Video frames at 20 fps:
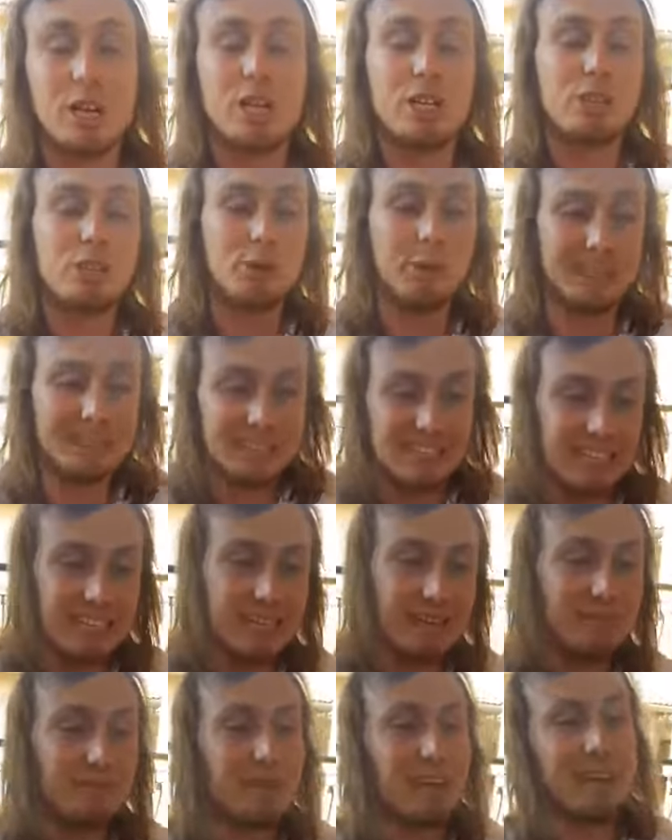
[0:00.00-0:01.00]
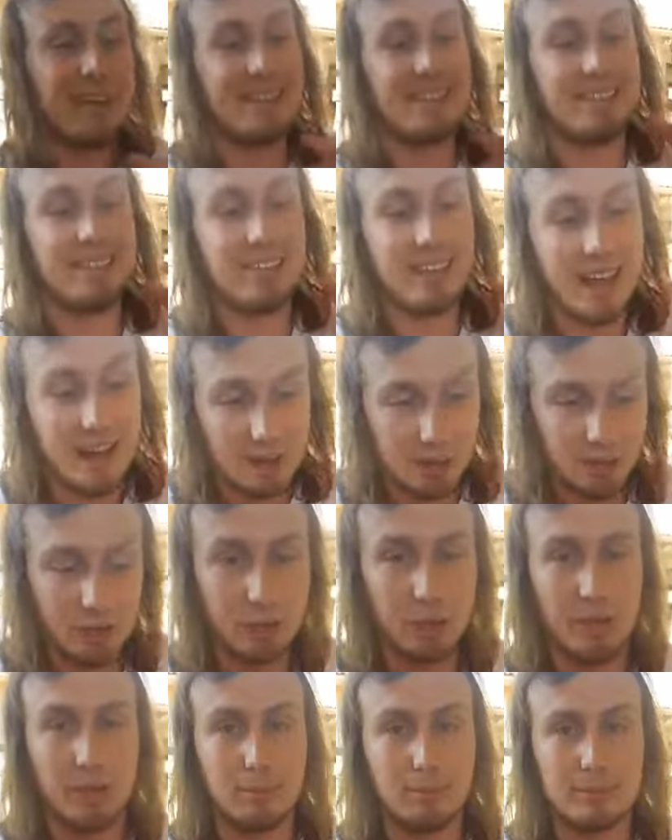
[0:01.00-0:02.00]
to achieve their
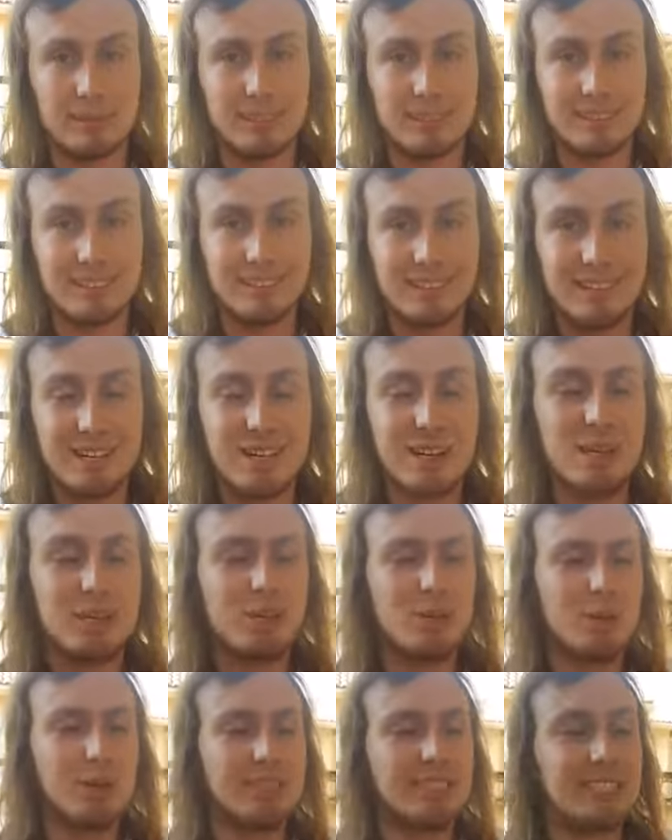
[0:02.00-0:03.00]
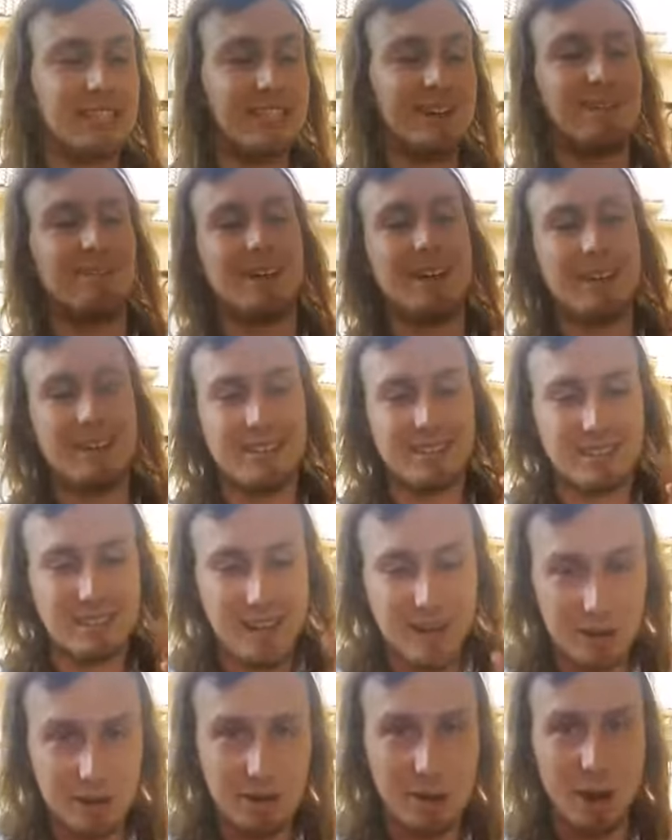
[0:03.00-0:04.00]
dreams, to achieve
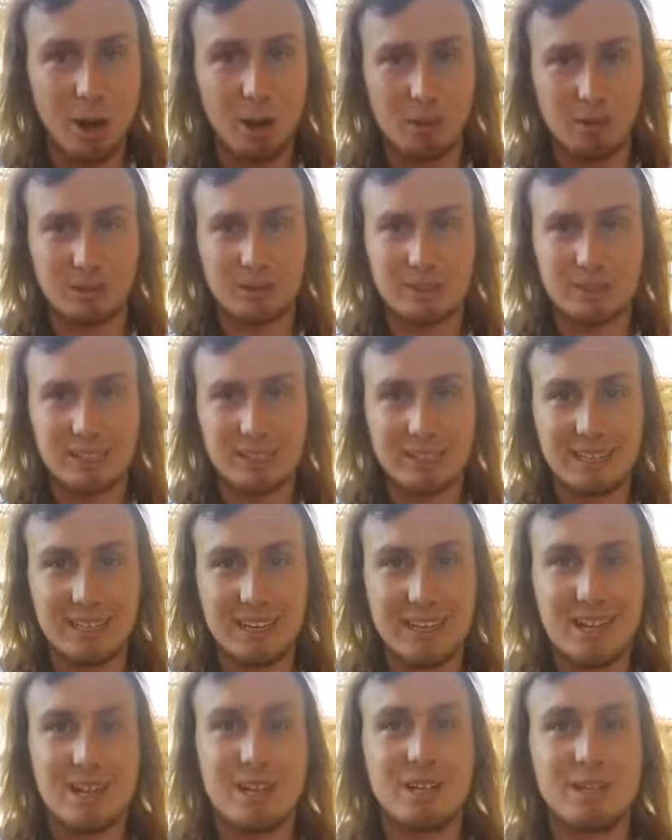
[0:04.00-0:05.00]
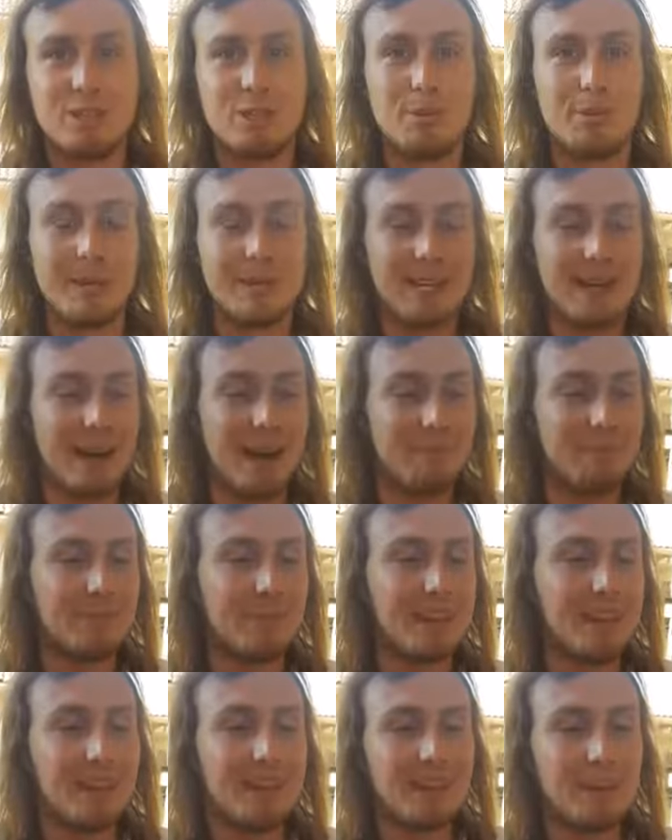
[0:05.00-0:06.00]
their goals, to become
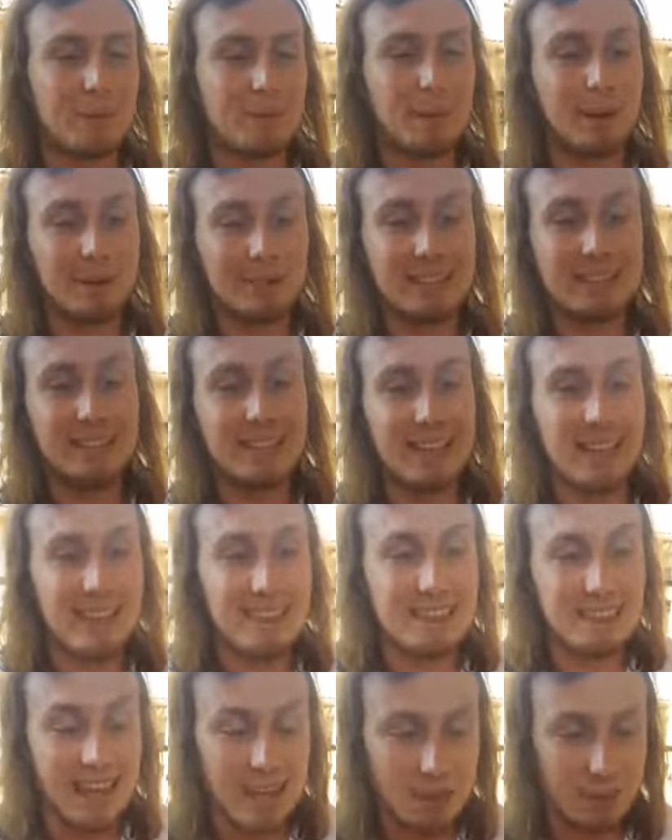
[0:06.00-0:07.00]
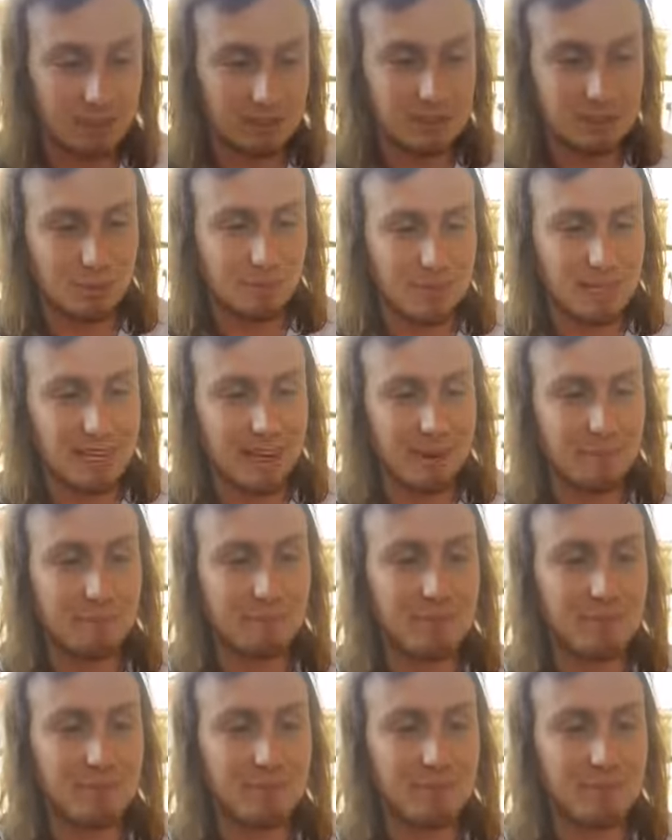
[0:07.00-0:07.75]
the person they want to become.